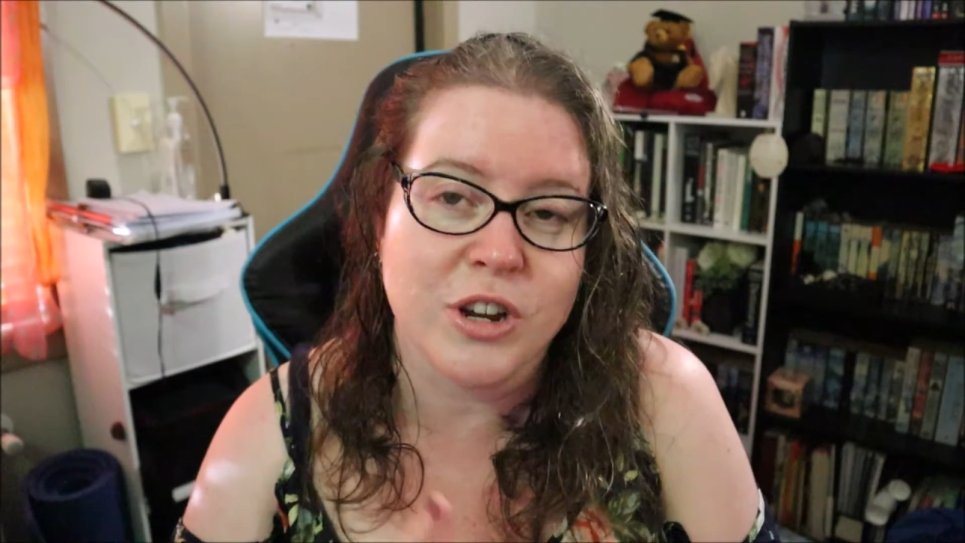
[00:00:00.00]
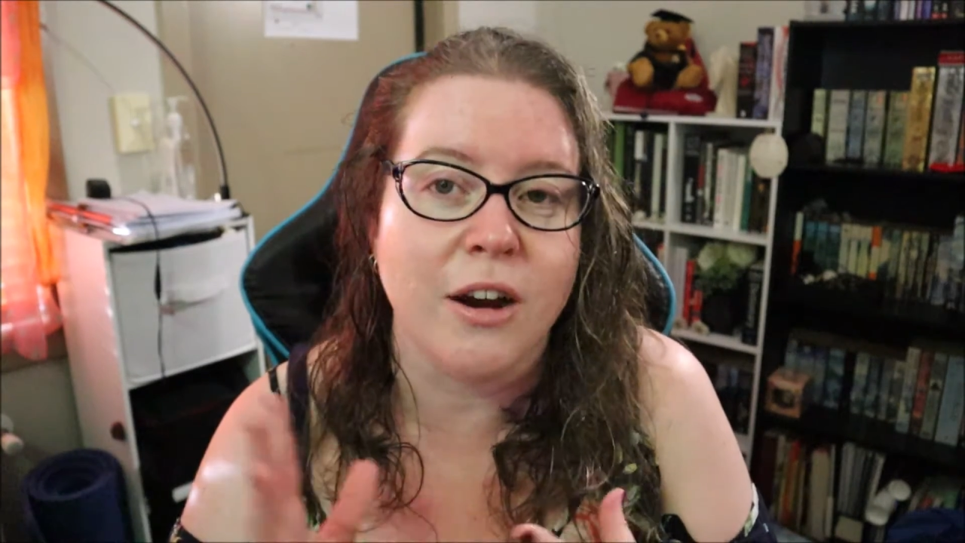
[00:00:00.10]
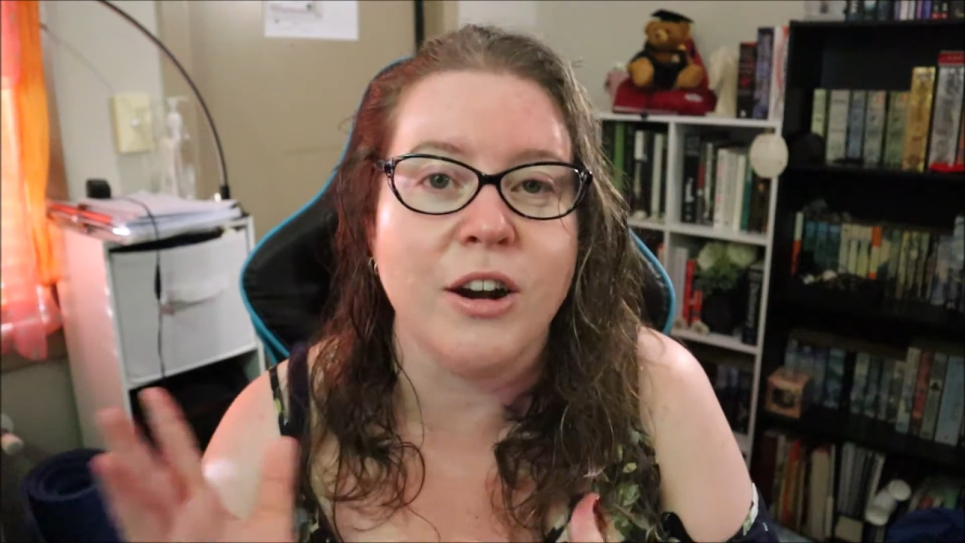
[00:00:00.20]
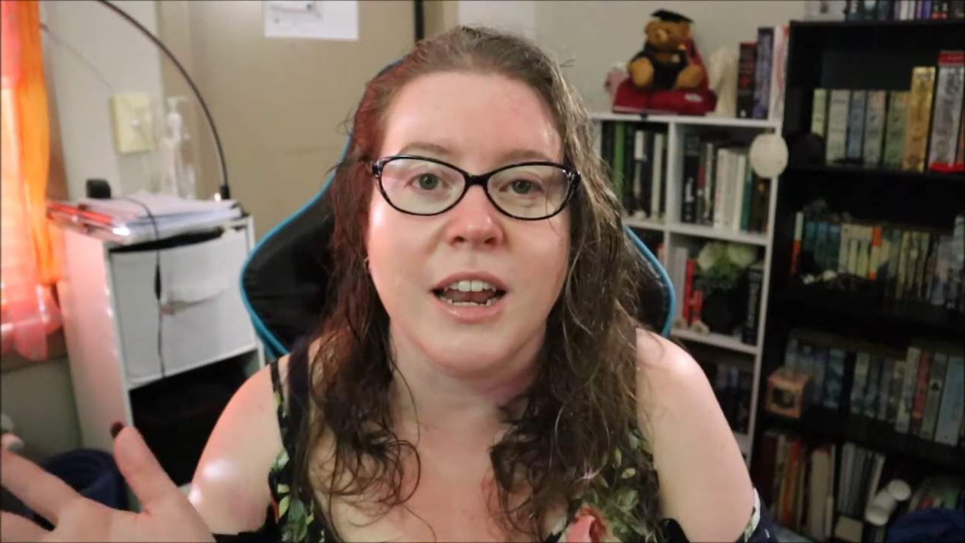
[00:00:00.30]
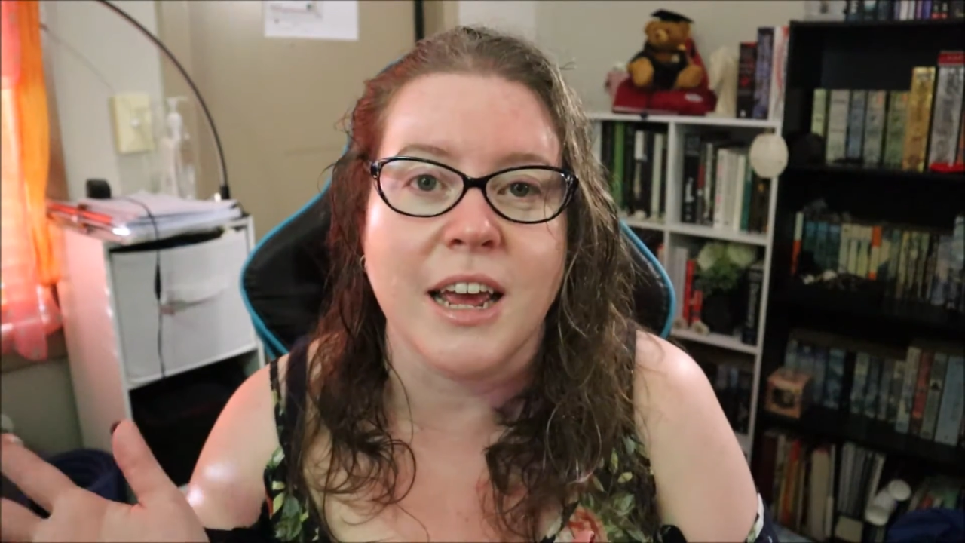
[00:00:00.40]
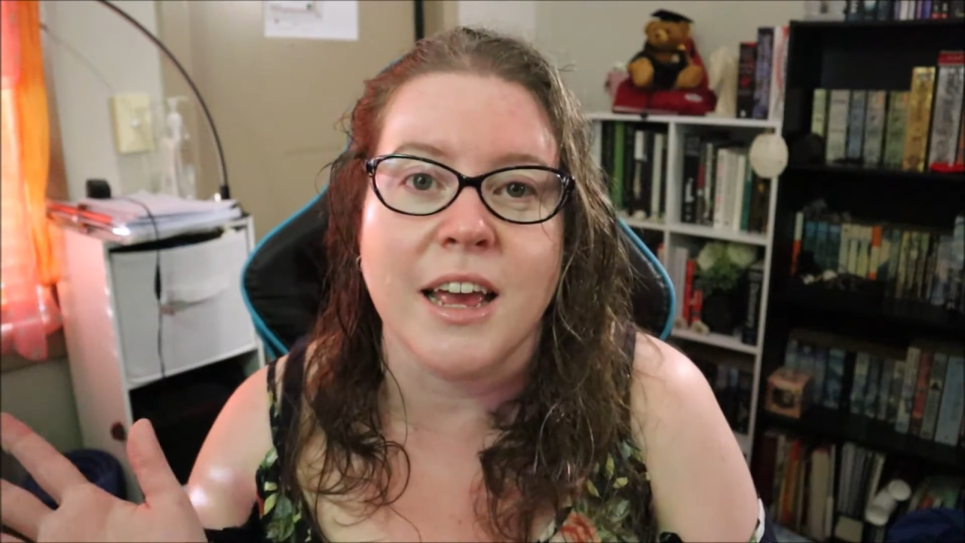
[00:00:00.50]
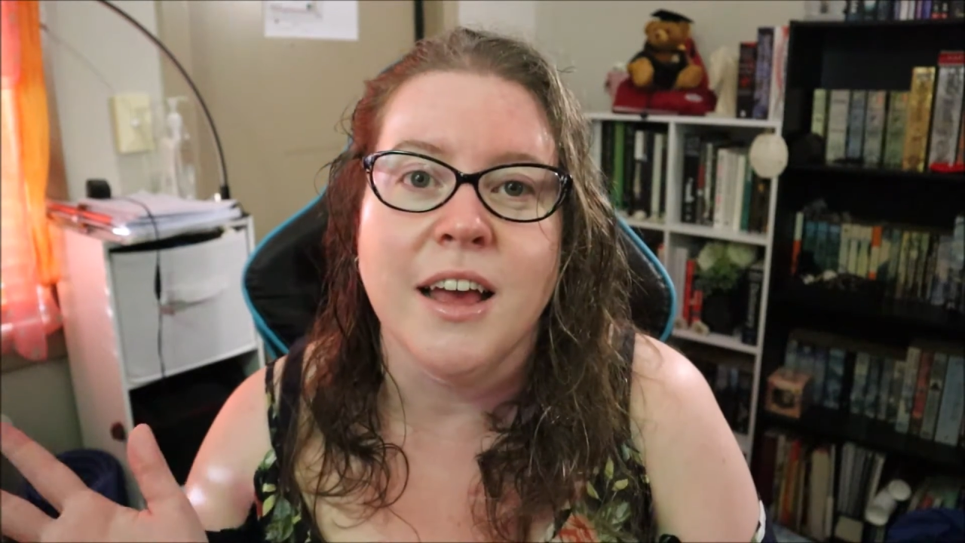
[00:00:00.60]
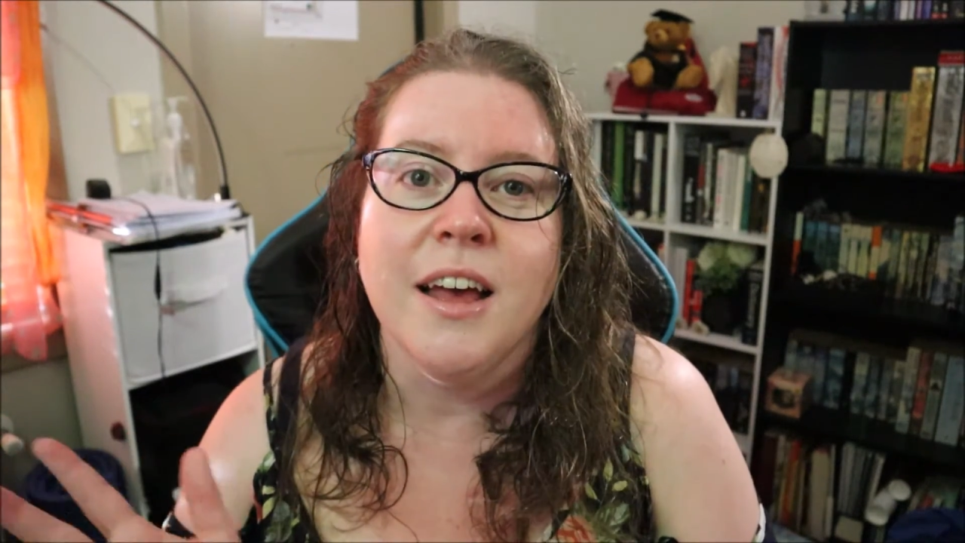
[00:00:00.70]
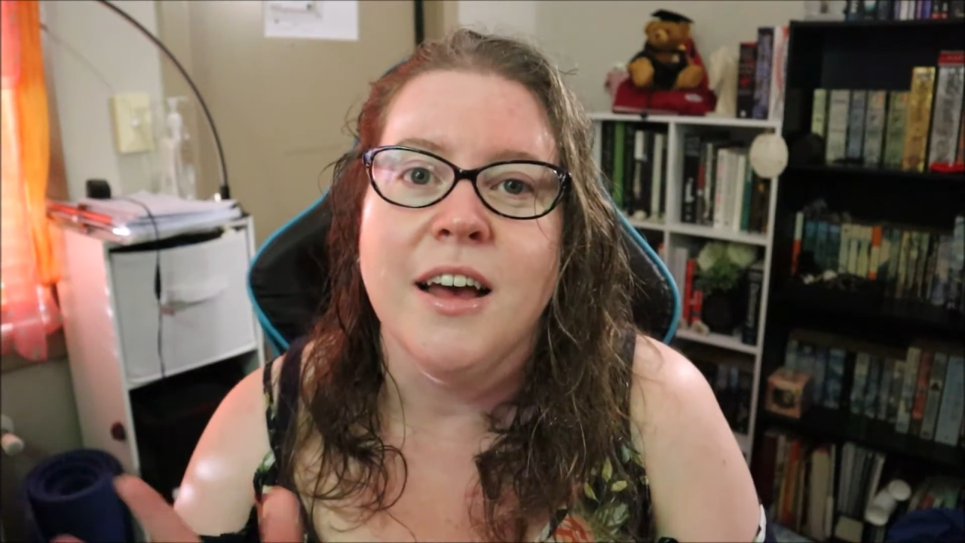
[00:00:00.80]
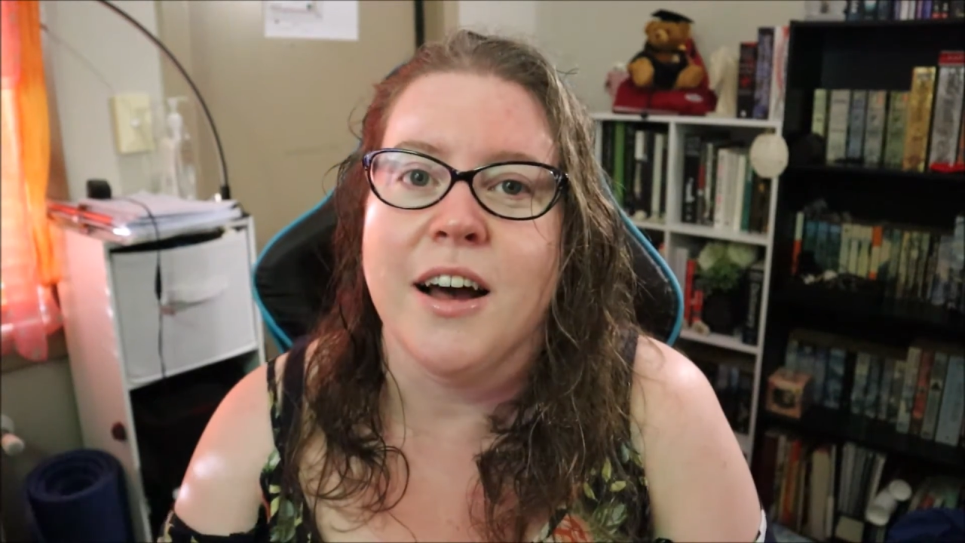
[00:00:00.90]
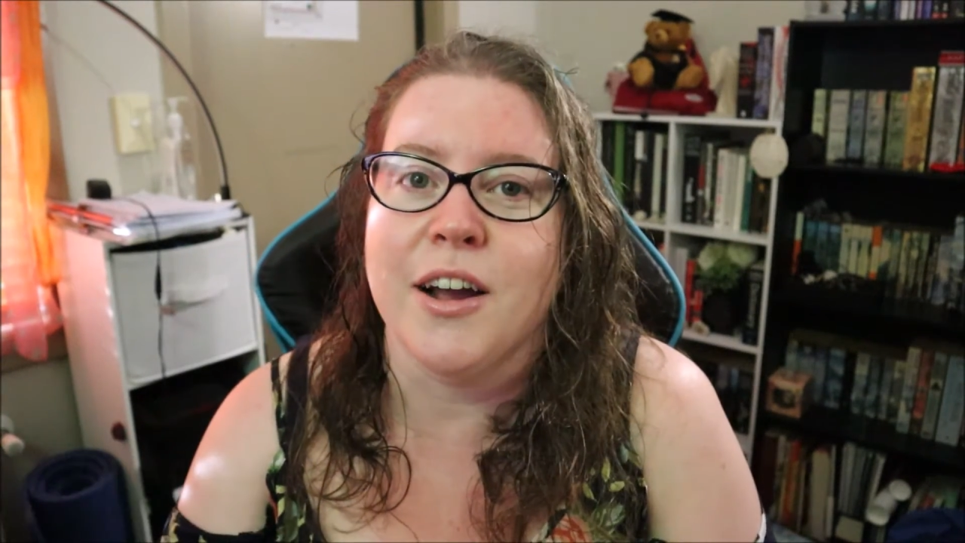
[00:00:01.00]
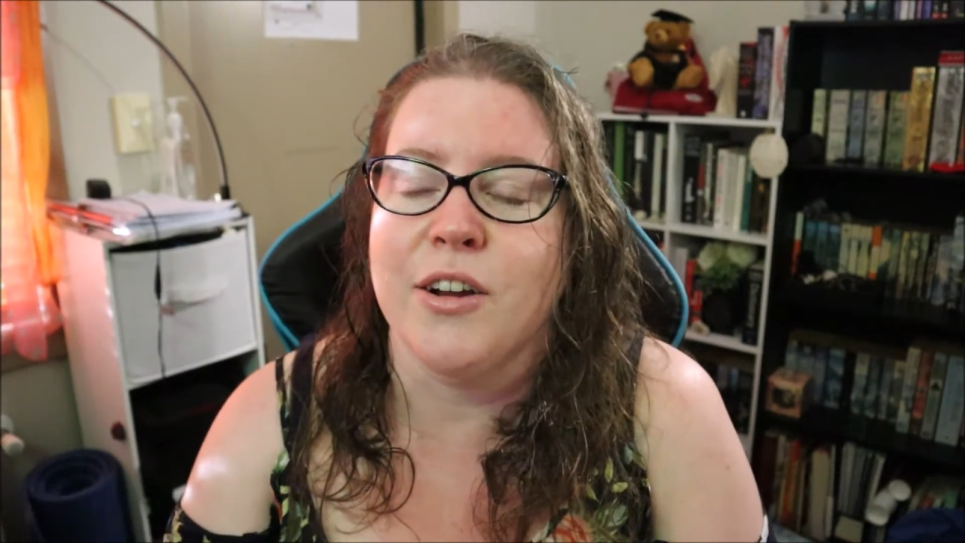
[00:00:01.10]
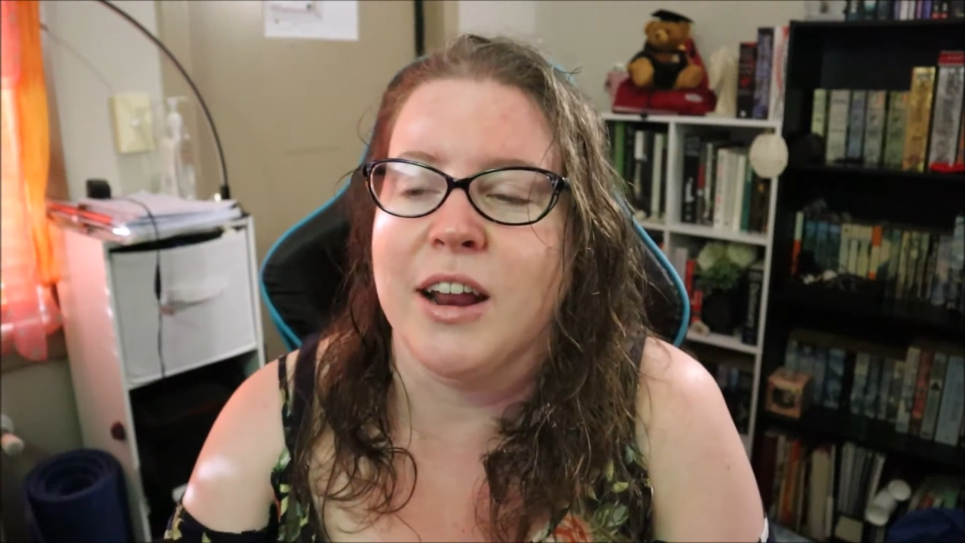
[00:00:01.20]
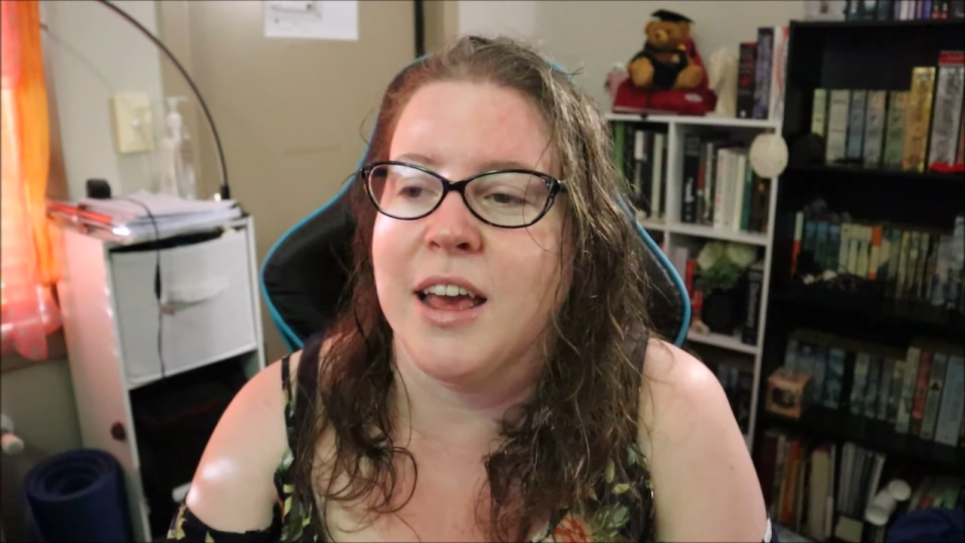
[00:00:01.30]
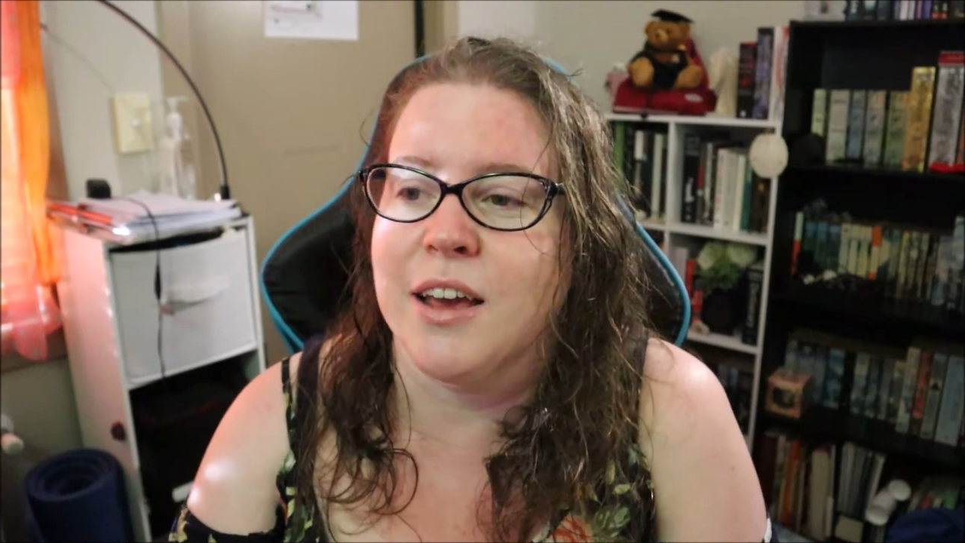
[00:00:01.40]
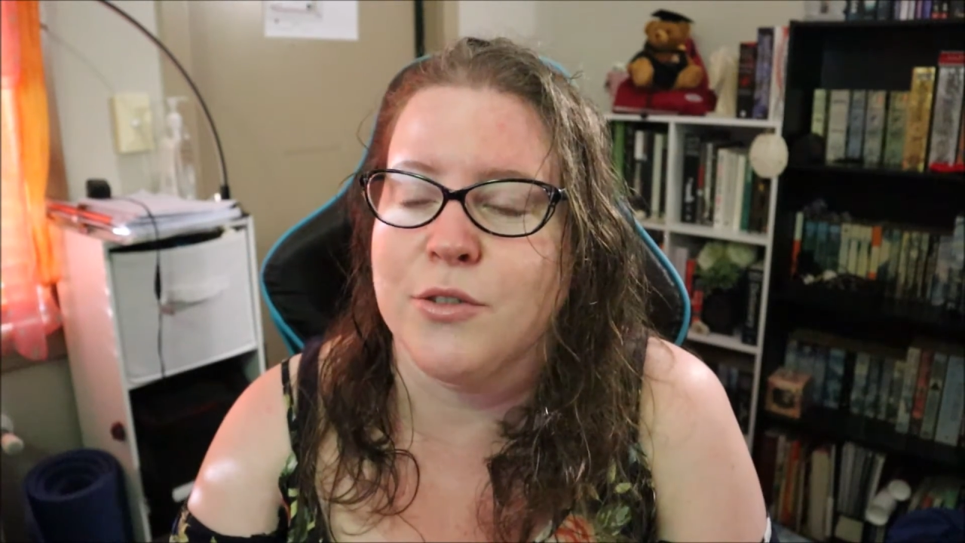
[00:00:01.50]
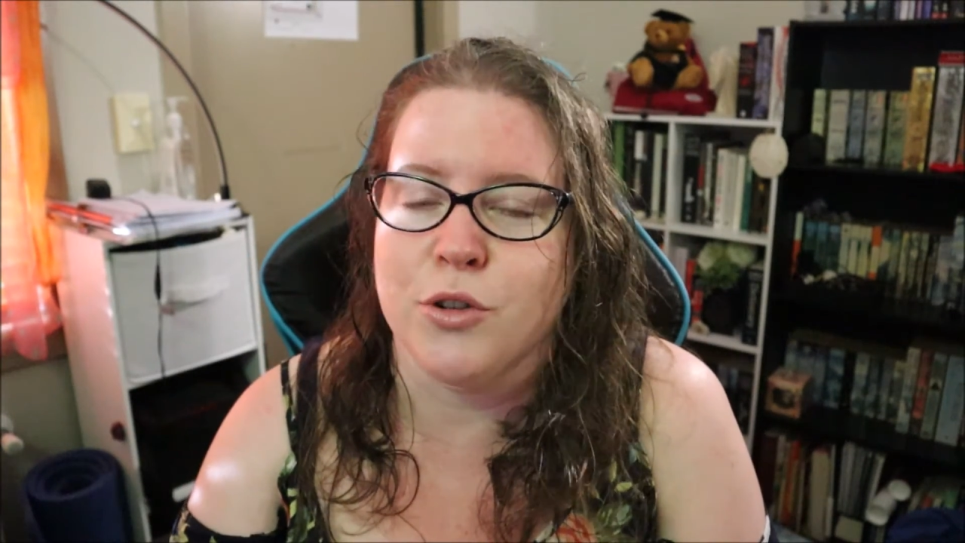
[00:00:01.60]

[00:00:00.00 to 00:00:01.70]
Currently, I only have